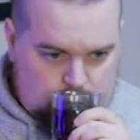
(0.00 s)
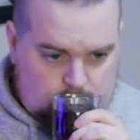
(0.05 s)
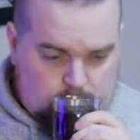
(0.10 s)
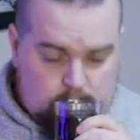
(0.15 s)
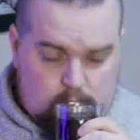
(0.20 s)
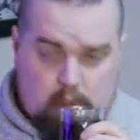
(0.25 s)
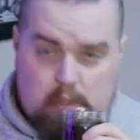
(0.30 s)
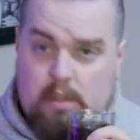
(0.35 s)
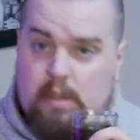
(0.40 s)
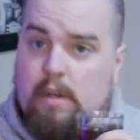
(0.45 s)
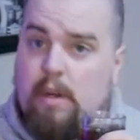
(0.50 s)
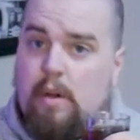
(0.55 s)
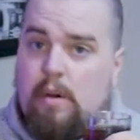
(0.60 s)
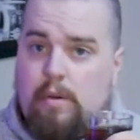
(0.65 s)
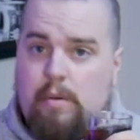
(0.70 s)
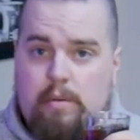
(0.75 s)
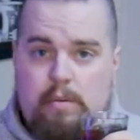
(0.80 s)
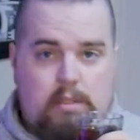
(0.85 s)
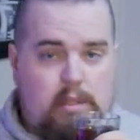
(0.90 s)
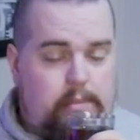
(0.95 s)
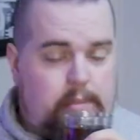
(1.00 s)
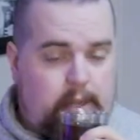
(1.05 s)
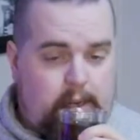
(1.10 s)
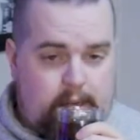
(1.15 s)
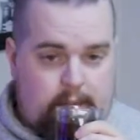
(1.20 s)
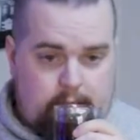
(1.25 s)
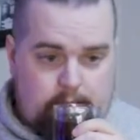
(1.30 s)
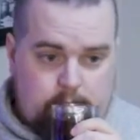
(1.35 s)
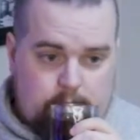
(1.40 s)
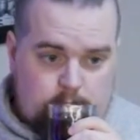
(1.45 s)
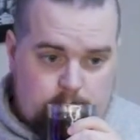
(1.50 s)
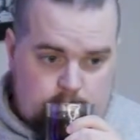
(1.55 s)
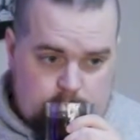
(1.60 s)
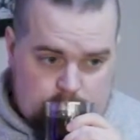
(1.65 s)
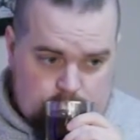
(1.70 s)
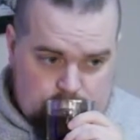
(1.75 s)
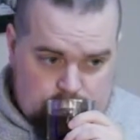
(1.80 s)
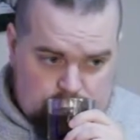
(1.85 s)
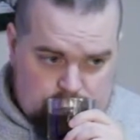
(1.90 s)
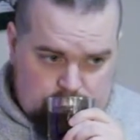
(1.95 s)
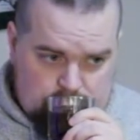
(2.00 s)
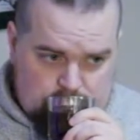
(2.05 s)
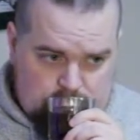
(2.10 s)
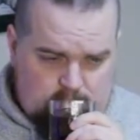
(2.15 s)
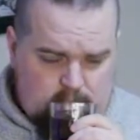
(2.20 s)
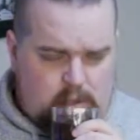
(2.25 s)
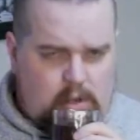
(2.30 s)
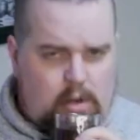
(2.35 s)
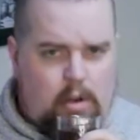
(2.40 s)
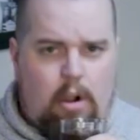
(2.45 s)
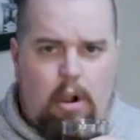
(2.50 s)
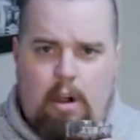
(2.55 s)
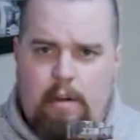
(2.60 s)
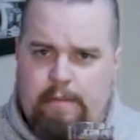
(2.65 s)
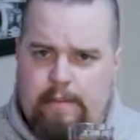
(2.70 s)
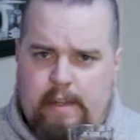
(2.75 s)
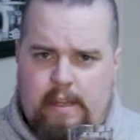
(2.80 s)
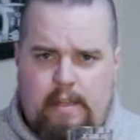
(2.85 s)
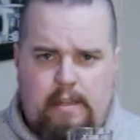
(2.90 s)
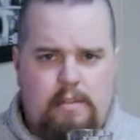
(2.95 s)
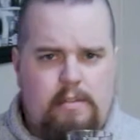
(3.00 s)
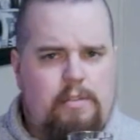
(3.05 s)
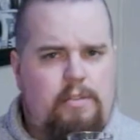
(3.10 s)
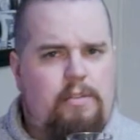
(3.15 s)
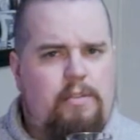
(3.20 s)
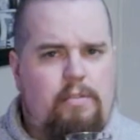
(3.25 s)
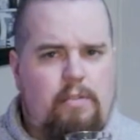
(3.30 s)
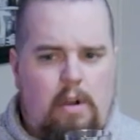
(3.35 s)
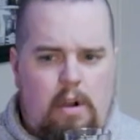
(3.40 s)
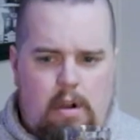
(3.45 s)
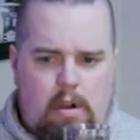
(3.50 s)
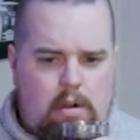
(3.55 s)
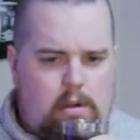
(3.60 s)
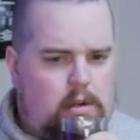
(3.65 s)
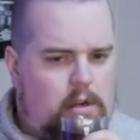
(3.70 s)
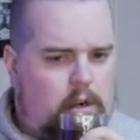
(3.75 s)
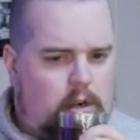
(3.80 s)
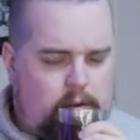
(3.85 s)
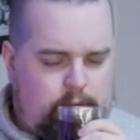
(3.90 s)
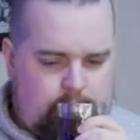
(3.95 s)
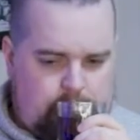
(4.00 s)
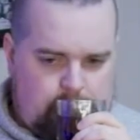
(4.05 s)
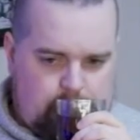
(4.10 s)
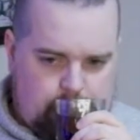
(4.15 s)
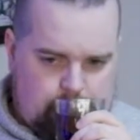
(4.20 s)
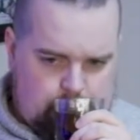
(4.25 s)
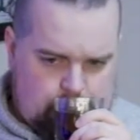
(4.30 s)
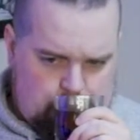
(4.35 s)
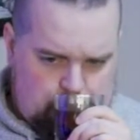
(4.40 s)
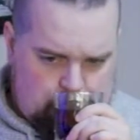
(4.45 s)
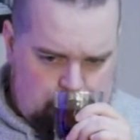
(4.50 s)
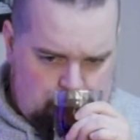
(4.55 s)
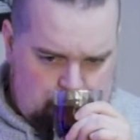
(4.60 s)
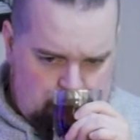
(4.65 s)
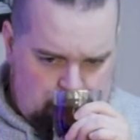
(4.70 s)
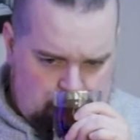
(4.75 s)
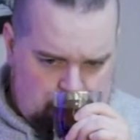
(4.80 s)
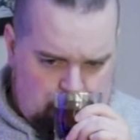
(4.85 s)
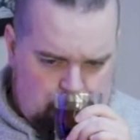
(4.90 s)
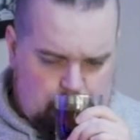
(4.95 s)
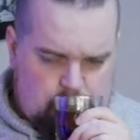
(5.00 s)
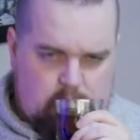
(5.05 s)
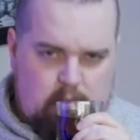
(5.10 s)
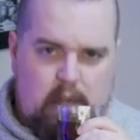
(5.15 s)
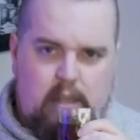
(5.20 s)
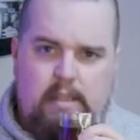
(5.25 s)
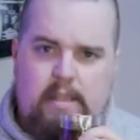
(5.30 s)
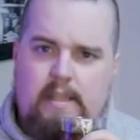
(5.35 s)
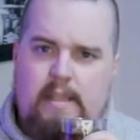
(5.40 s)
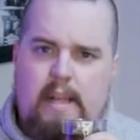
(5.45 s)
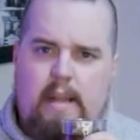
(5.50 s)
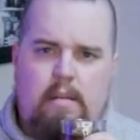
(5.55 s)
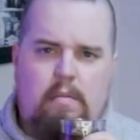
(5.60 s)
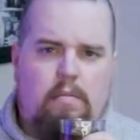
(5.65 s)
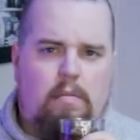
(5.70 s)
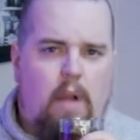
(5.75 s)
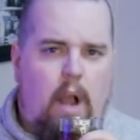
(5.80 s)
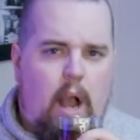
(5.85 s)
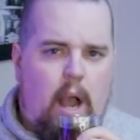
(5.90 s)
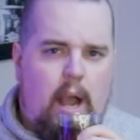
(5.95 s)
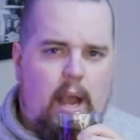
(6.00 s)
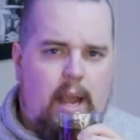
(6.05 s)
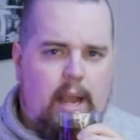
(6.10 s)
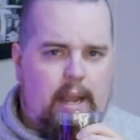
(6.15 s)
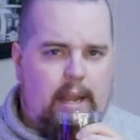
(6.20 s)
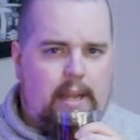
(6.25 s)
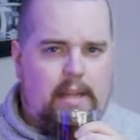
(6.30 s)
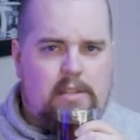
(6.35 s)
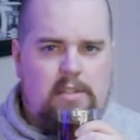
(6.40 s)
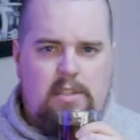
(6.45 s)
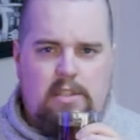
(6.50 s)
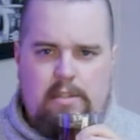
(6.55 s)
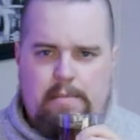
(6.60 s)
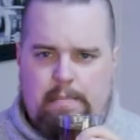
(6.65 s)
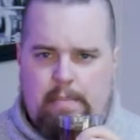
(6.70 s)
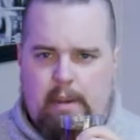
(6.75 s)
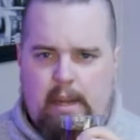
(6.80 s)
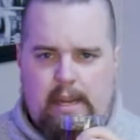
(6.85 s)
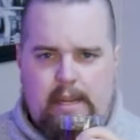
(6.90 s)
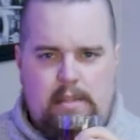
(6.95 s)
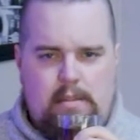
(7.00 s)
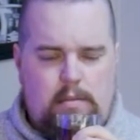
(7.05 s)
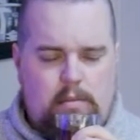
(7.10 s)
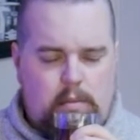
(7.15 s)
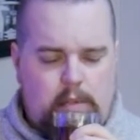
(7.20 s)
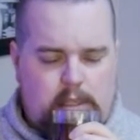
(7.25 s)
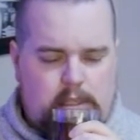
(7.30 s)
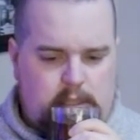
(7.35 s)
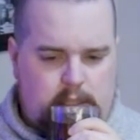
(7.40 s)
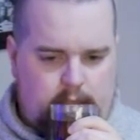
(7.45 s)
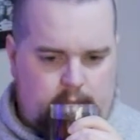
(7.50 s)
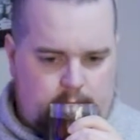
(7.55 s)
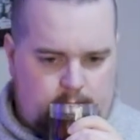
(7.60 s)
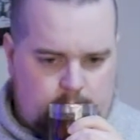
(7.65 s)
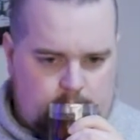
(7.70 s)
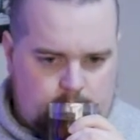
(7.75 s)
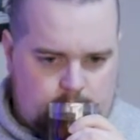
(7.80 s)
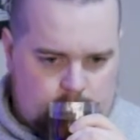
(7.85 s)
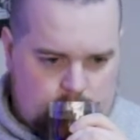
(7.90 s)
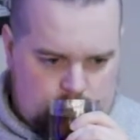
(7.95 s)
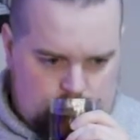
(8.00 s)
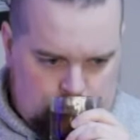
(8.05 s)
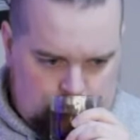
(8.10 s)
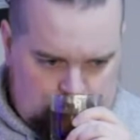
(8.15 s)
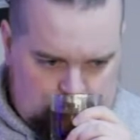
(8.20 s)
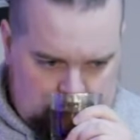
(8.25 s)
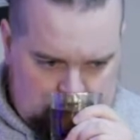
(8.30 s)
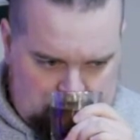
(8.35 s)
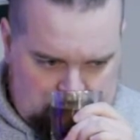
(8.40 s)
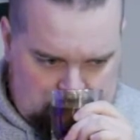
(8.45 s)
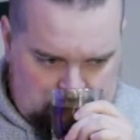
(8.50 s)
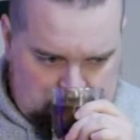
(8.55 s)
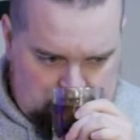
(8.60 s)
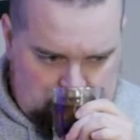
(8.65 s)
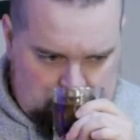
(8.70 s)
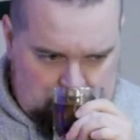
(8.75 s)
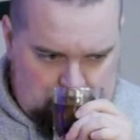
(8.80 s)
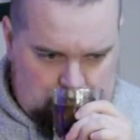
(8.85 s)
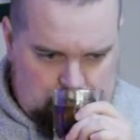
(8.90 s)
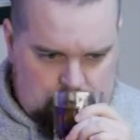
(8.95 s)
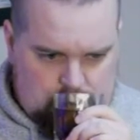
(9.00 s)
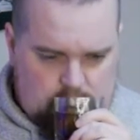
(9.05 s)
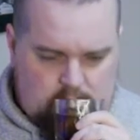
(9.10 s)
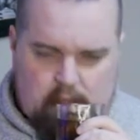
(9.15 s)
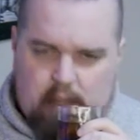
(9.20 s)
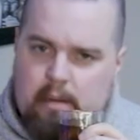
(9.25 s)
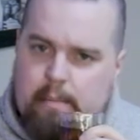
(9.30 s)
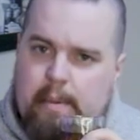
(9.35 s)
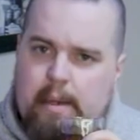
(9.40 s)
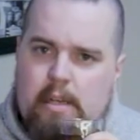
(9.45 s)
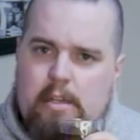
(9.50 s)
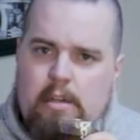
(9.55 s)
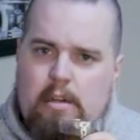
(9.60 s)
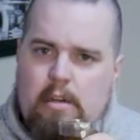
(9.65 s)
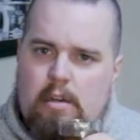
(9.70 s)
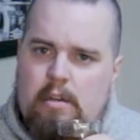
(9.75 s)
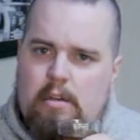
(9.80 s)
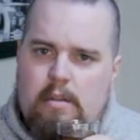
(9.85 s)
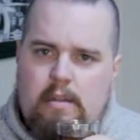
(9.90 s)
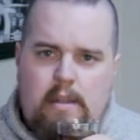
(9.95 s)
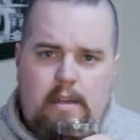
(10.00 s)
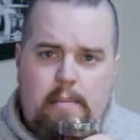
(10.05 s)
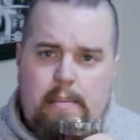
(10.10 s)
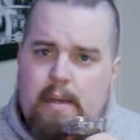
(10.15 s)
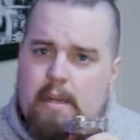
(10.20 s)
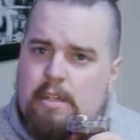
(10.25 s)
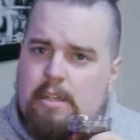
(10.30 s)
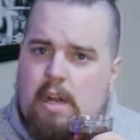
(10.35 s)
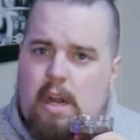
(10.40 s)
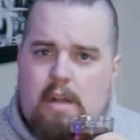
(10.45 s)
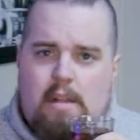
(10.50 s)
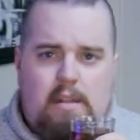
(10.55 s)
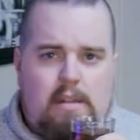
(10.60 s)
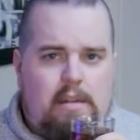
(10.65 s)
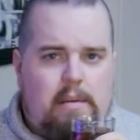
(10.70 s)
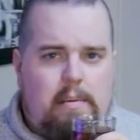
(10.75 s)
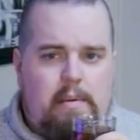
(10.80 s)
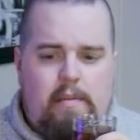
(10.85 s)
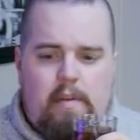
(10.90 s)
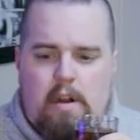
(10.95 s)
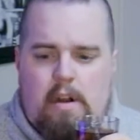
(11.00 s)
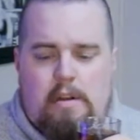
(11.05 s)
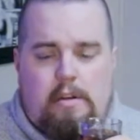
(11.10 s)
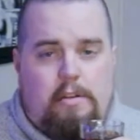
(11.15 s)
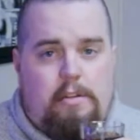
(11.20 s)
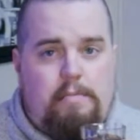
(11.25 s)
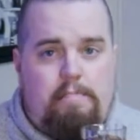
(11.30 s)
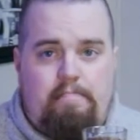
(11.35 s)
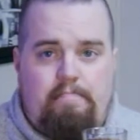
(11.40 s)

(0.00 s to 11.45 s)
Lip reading: On the nose, I'm getting coffee, strong coffee, and then that rye spice whiskey. A little bit of chocolate, a little bit of orange.